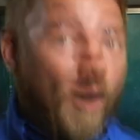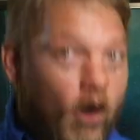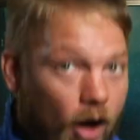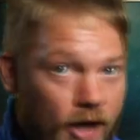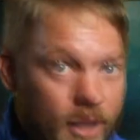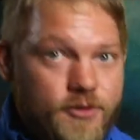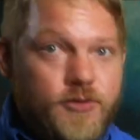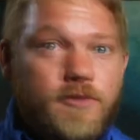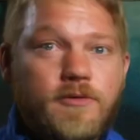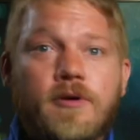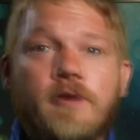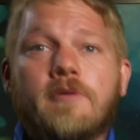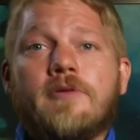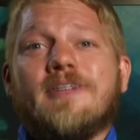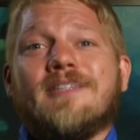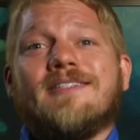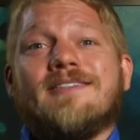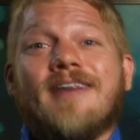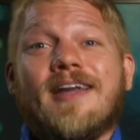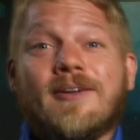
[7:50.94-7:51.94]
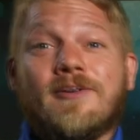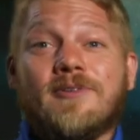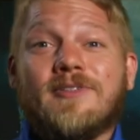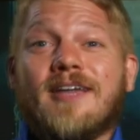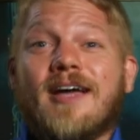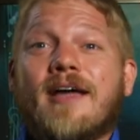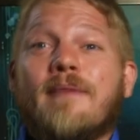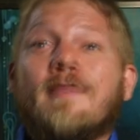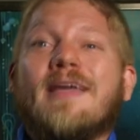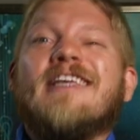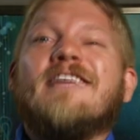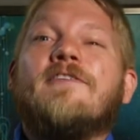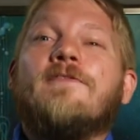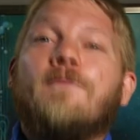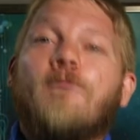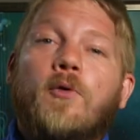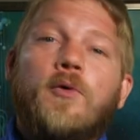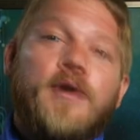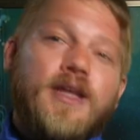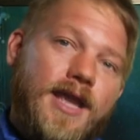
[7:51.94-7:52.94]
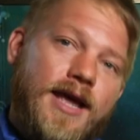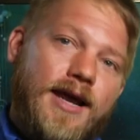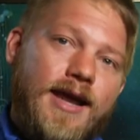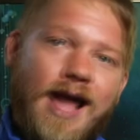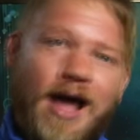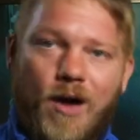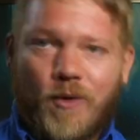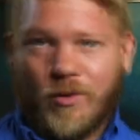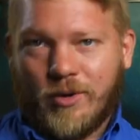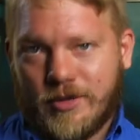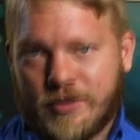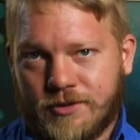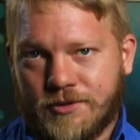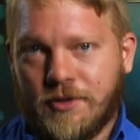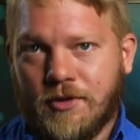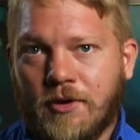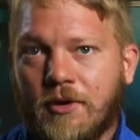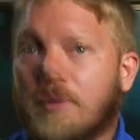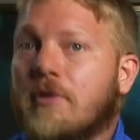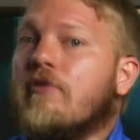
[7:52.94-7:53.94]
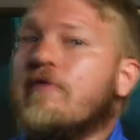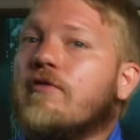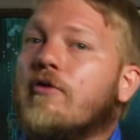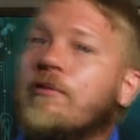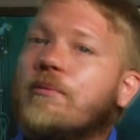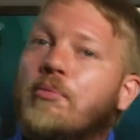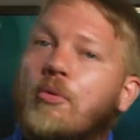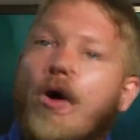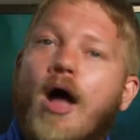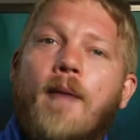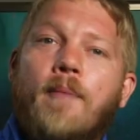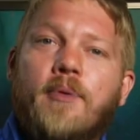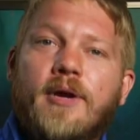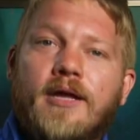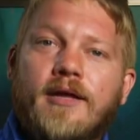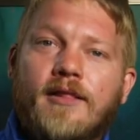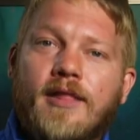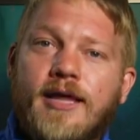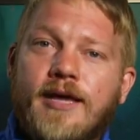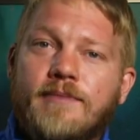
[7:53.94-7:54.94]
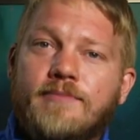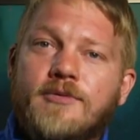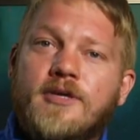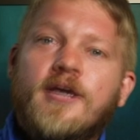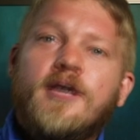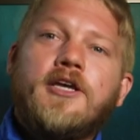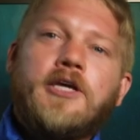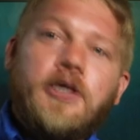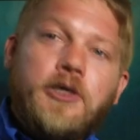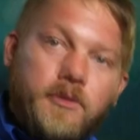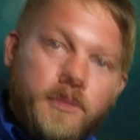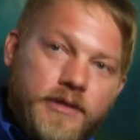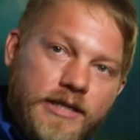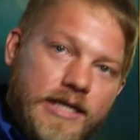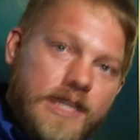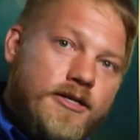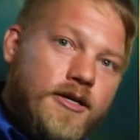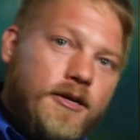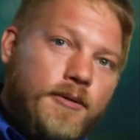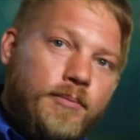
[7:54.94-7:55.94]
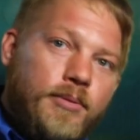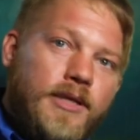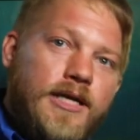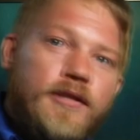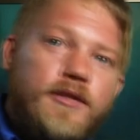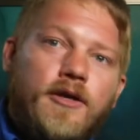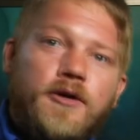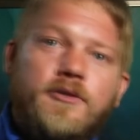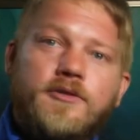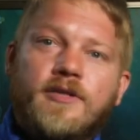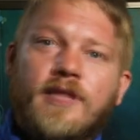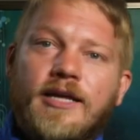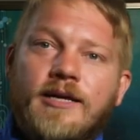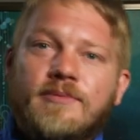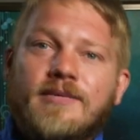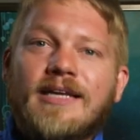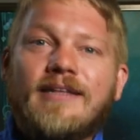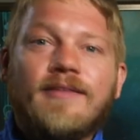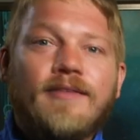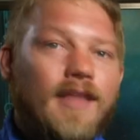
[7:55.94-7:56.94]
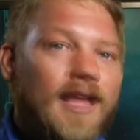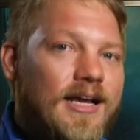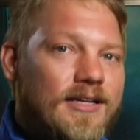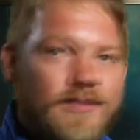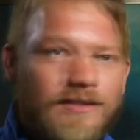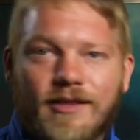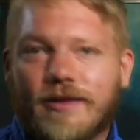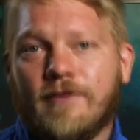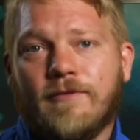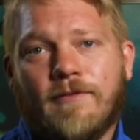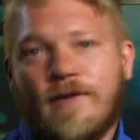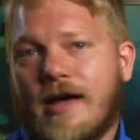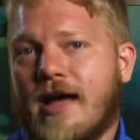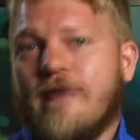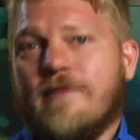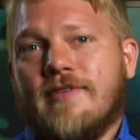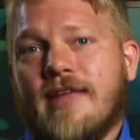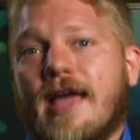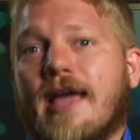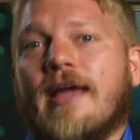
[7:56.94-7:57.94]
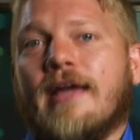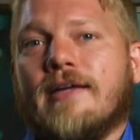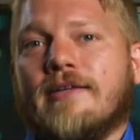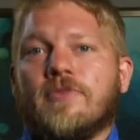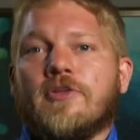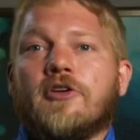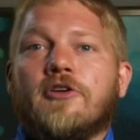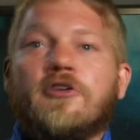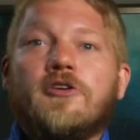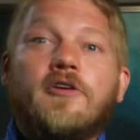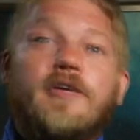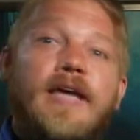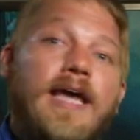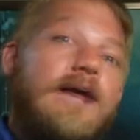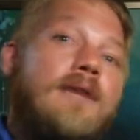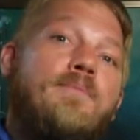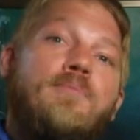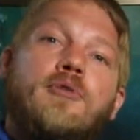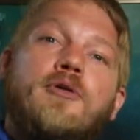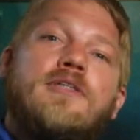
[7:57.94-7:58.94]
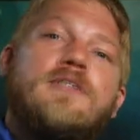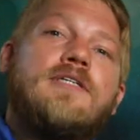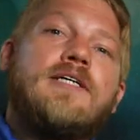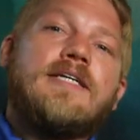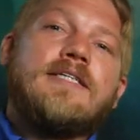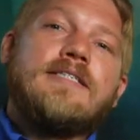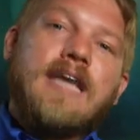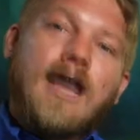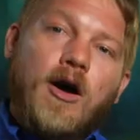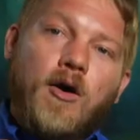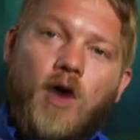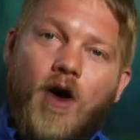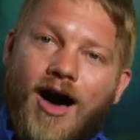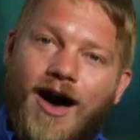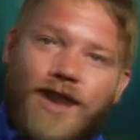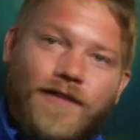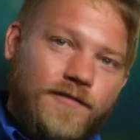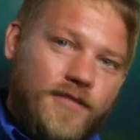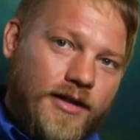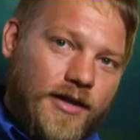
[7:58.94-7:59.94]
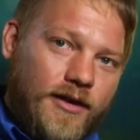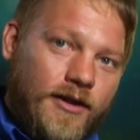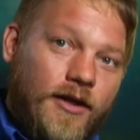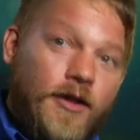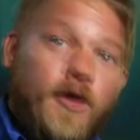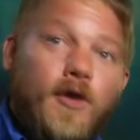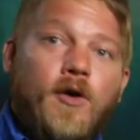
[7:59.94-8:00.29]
also known as cycle time, is 48 hours for property claims, you'll need to complete those claims in less than five days. You can't predict how often